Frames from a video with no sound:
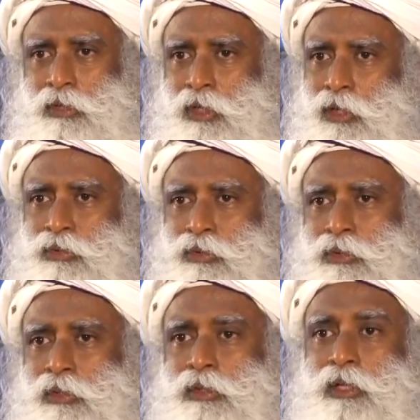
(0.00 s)
Hello?
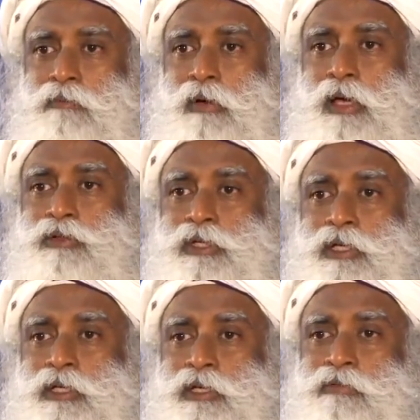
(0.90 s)
Then why are you
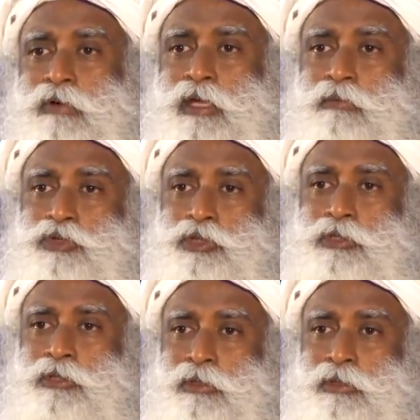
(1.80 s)
saying divine emotion?